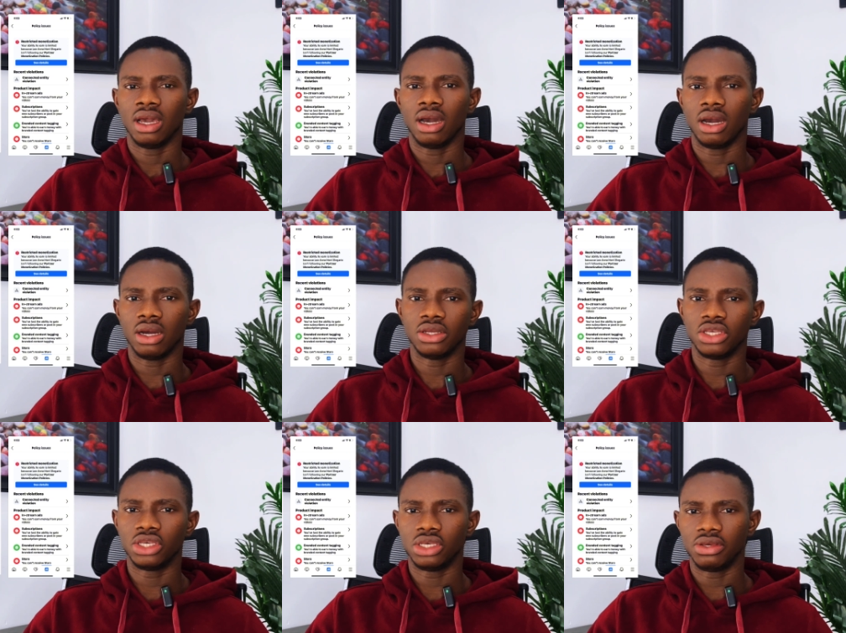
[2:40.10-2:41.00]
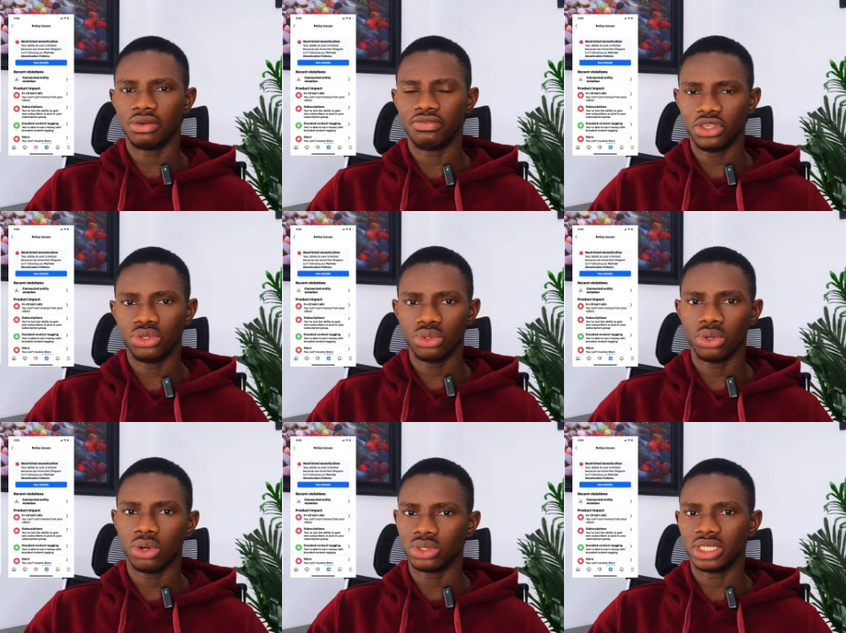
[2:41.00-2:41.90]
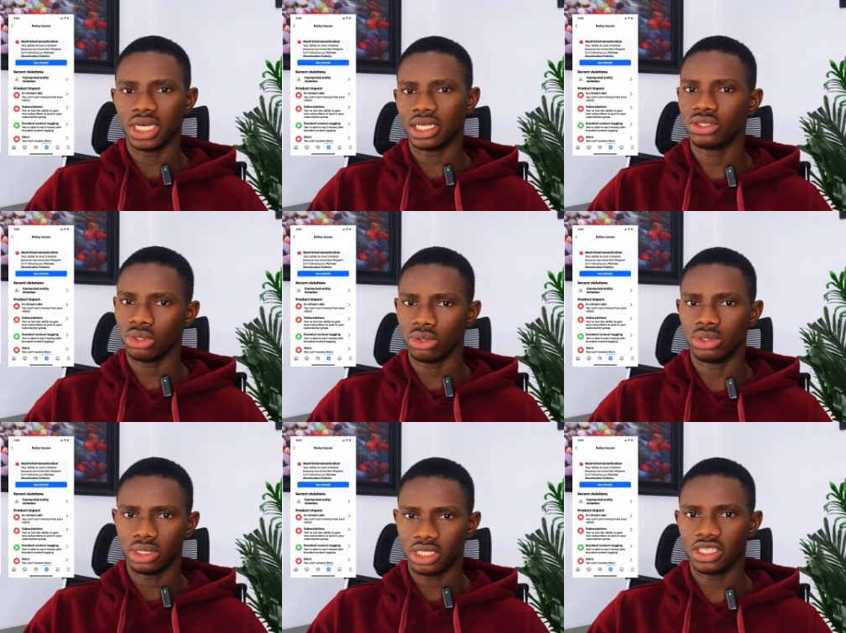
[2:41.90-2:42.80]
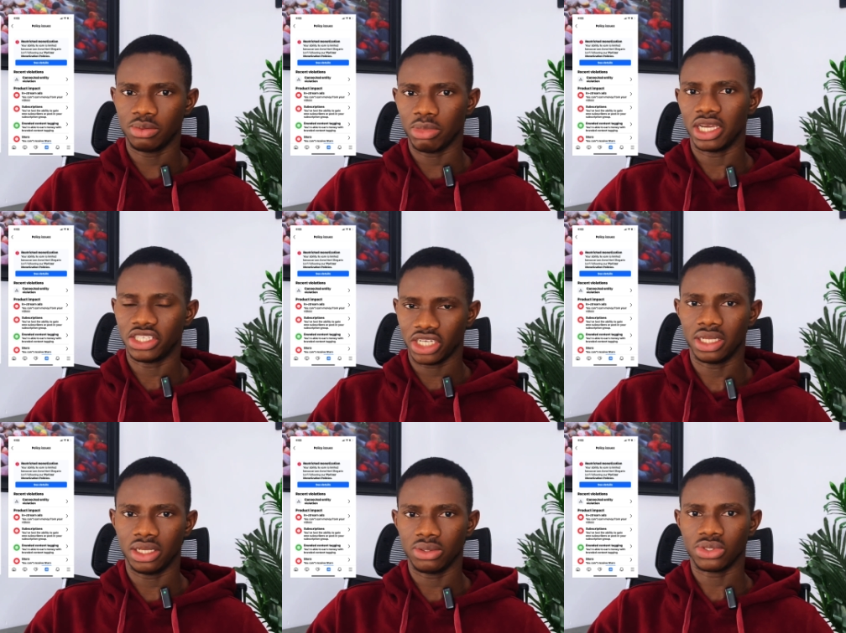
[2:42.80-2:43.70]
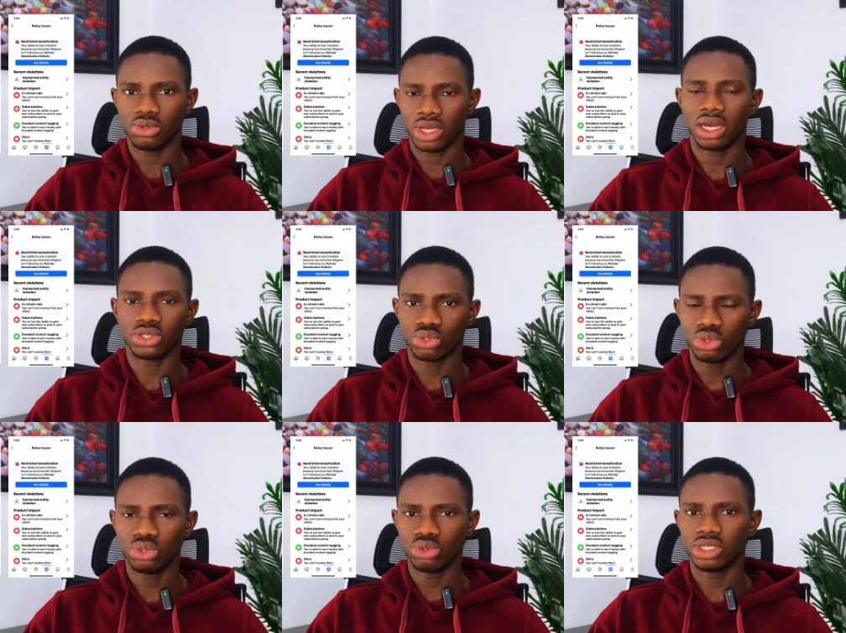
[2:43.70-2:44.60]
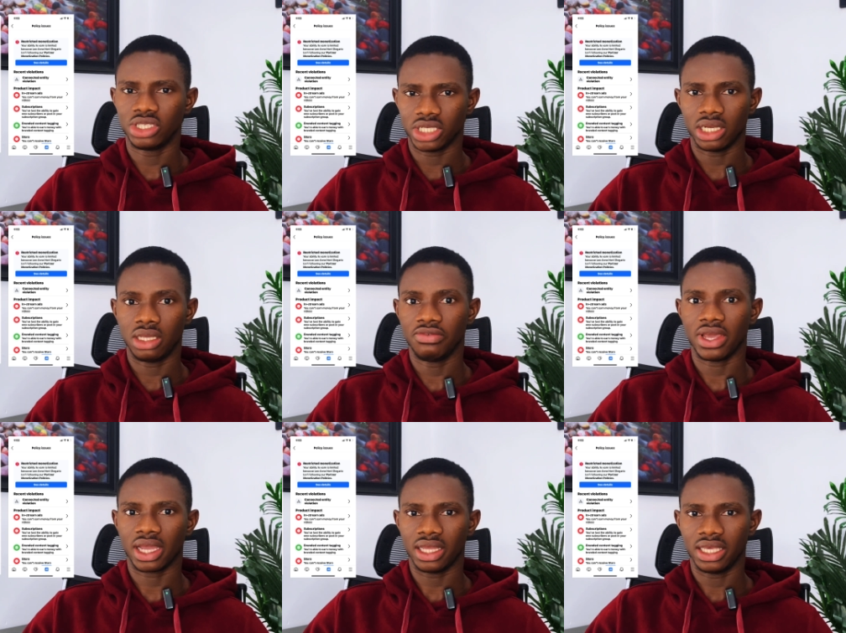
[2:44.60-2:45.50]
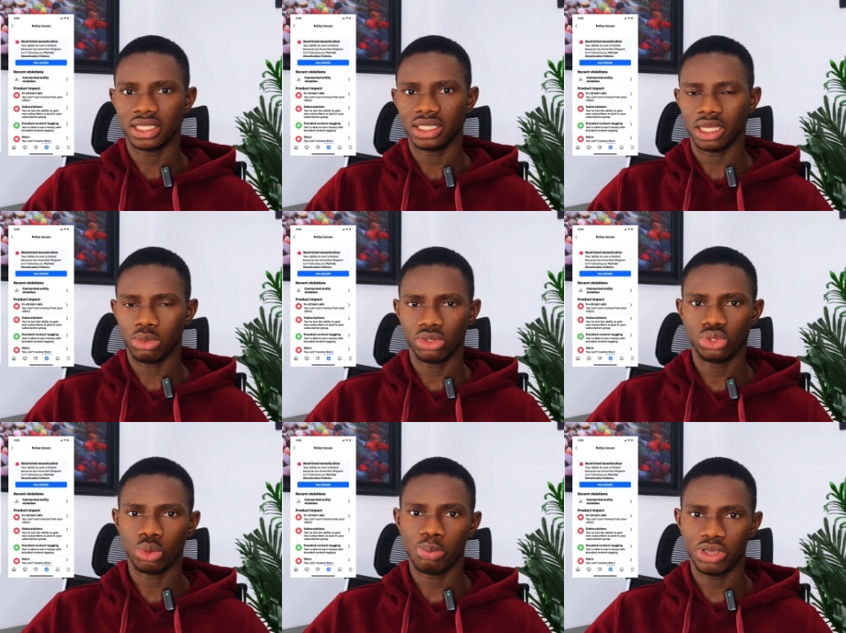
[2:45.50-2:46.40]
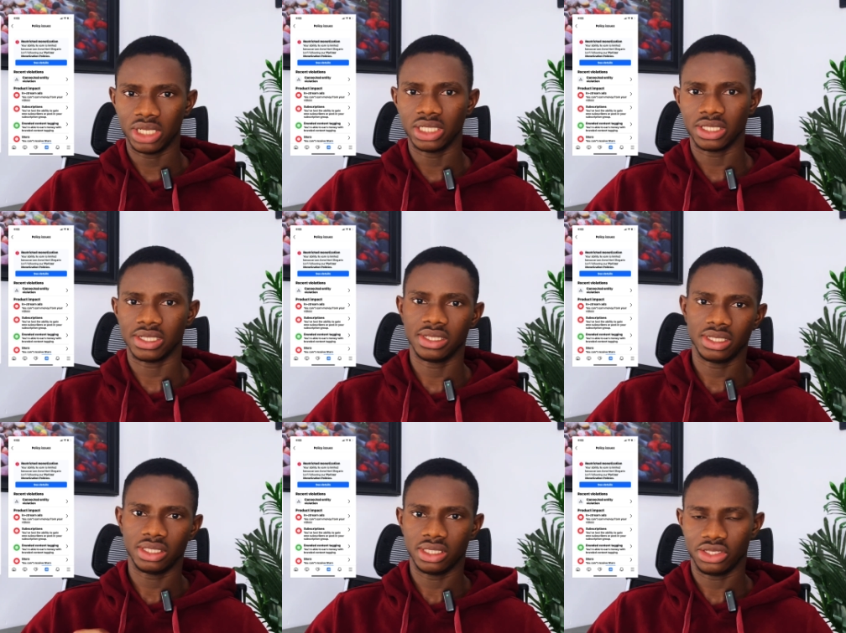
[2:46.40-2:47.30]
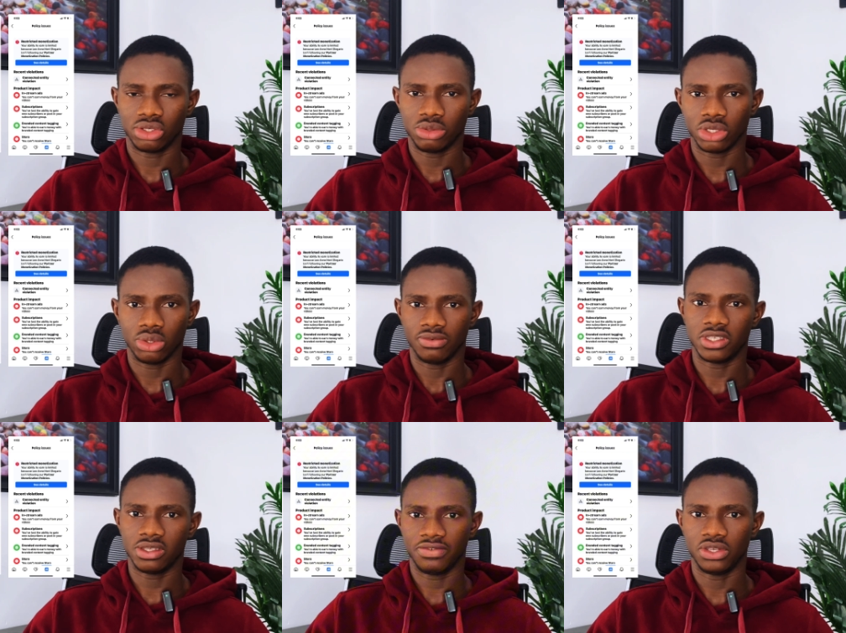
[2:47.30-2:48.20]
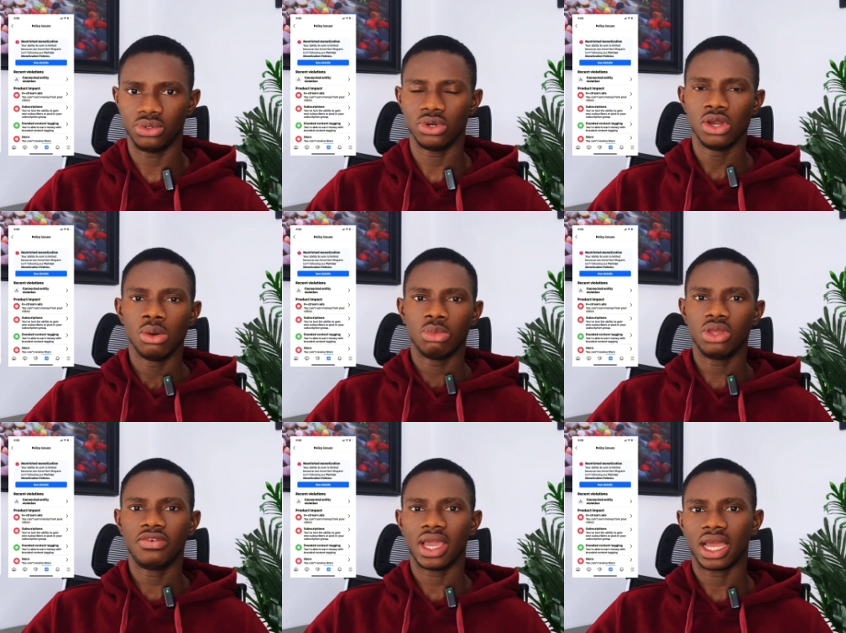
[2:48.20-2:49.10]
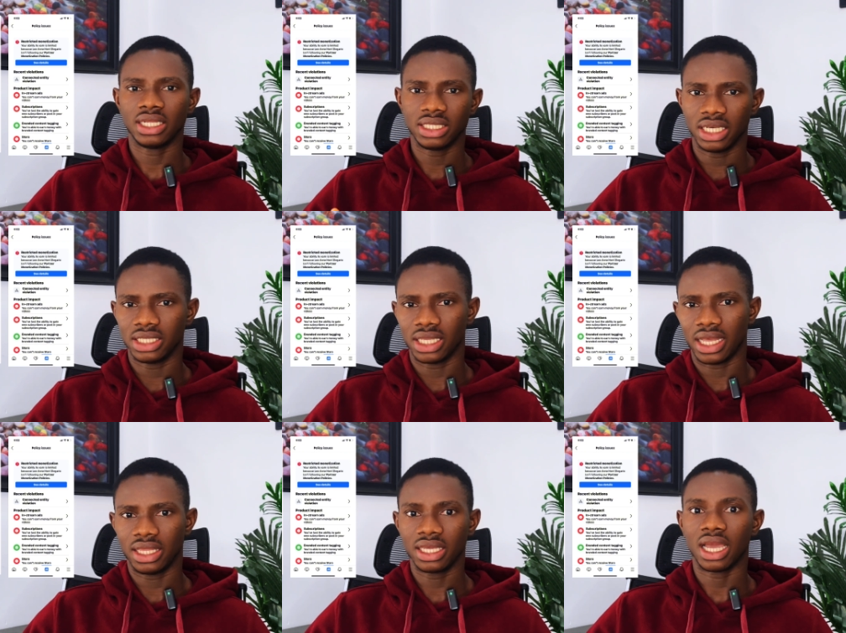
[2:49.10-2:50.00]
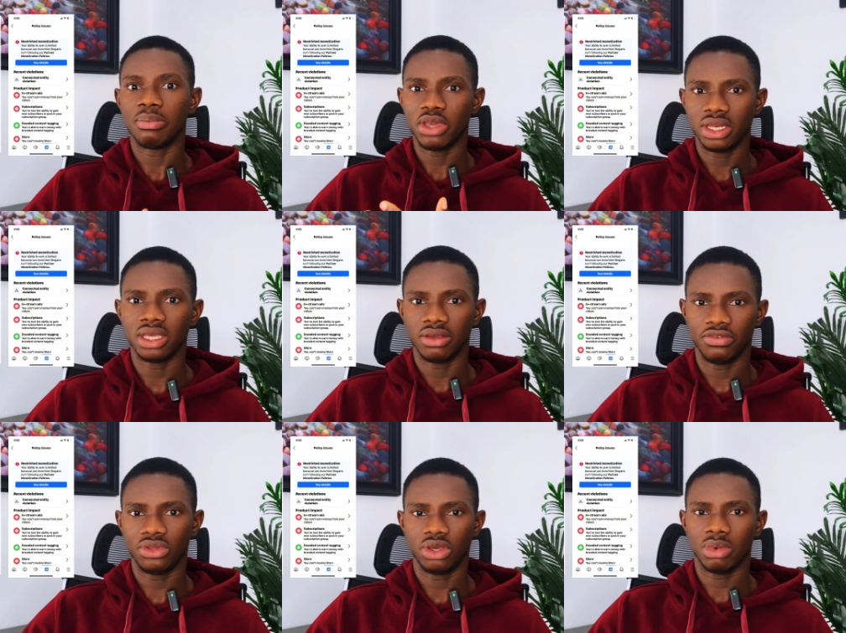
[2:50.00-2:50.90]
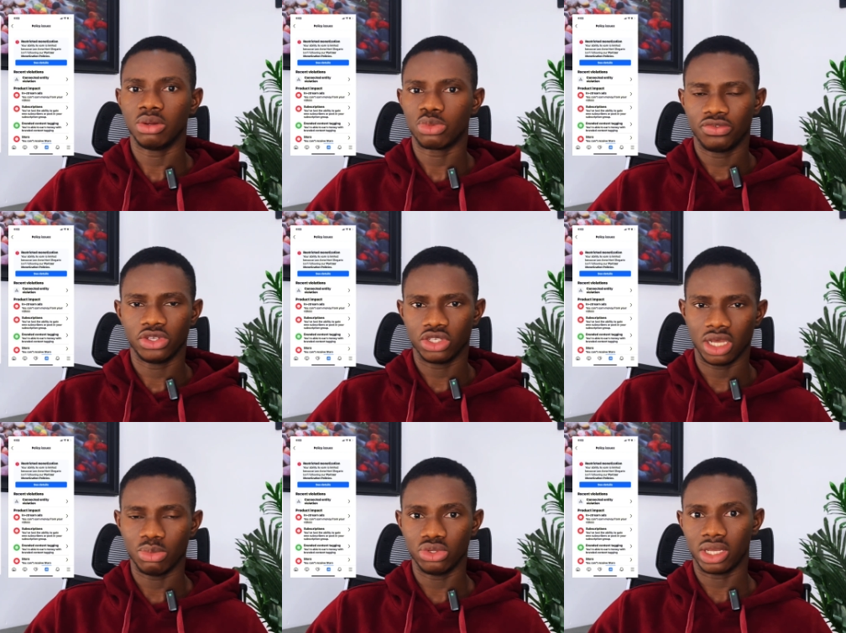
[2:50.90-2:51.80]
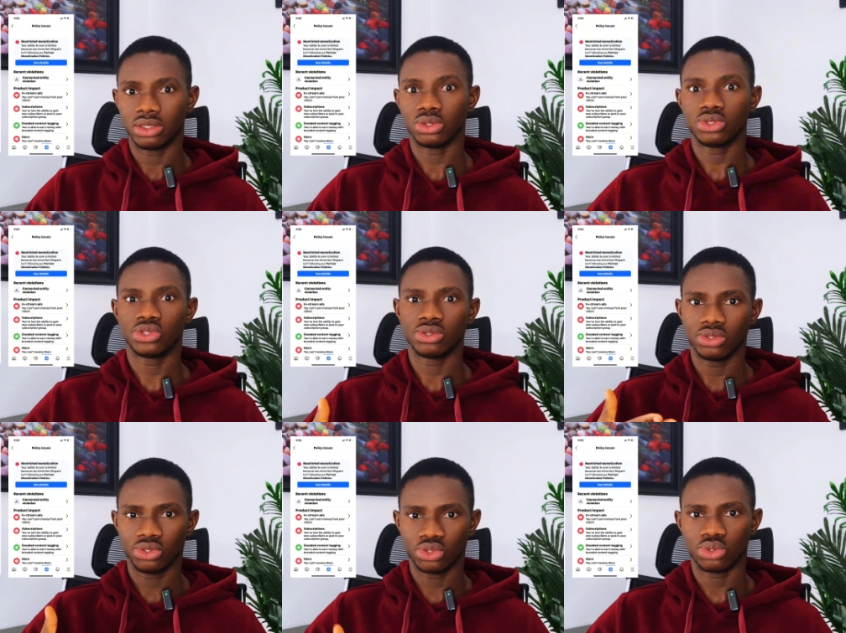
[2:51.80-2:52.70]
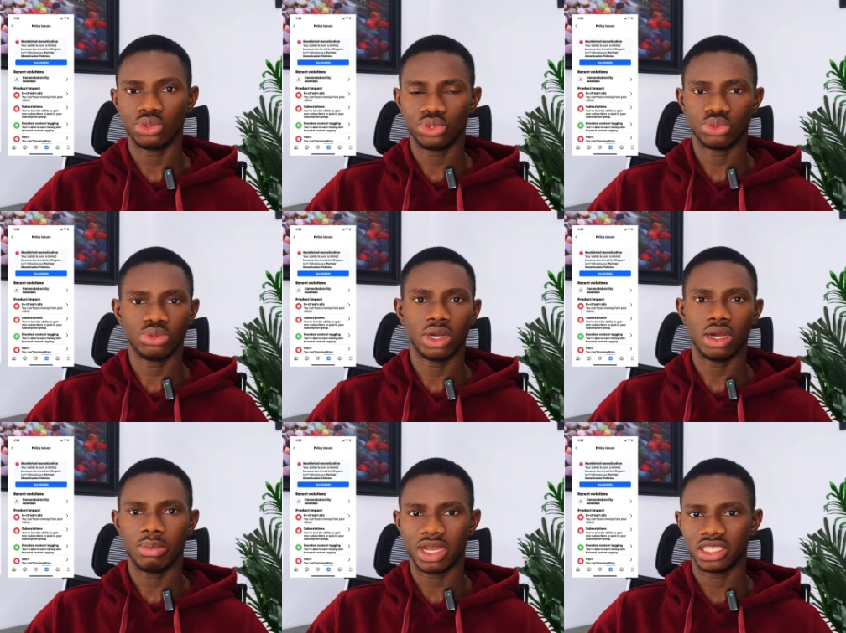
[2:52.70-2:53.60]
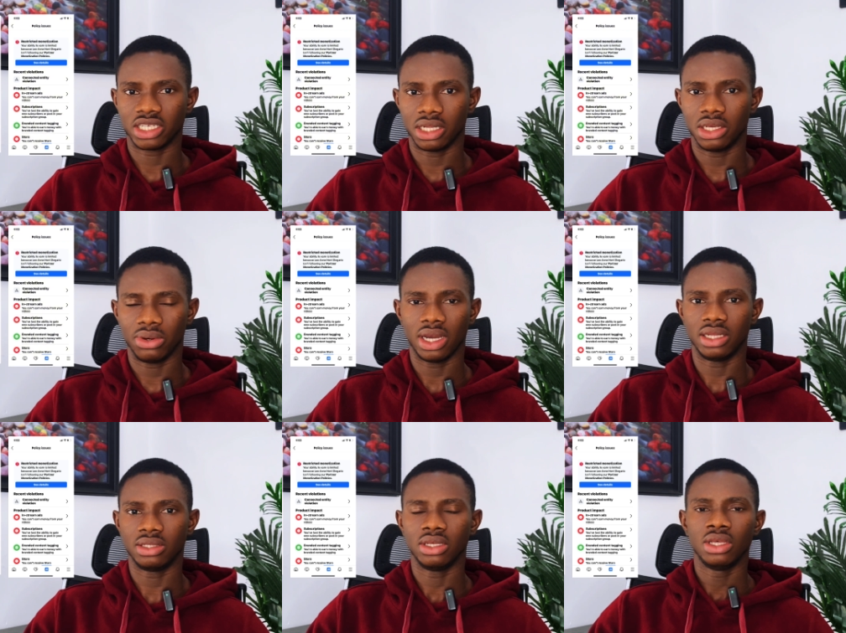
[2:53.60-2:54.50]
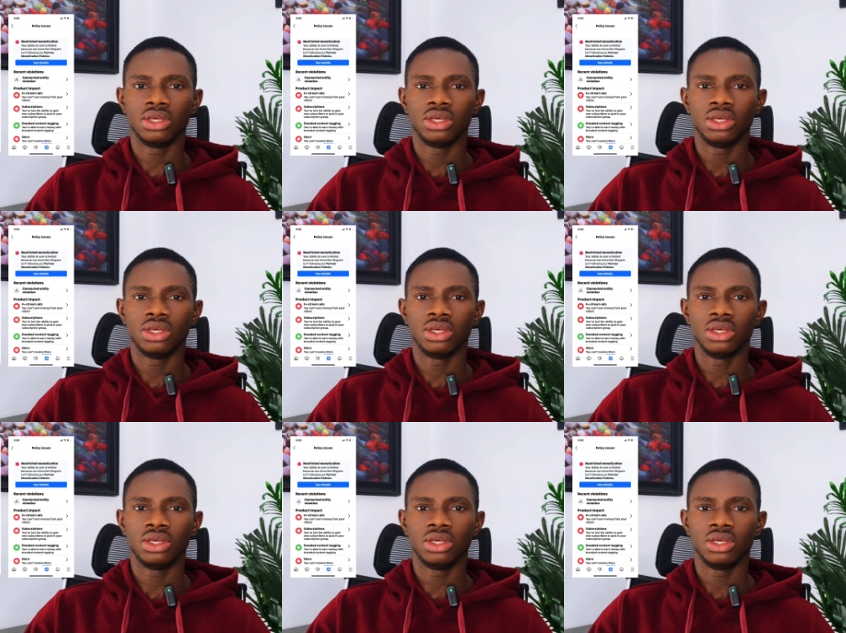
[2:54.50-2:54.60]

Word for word: uh, a video on that on this my channel. So you can scroll through this channel. If I can get it, I'm going to pin it in the description of this video. Or if I can't get it, I think I made a video about professional mode. You can just scroll through uh, my channel and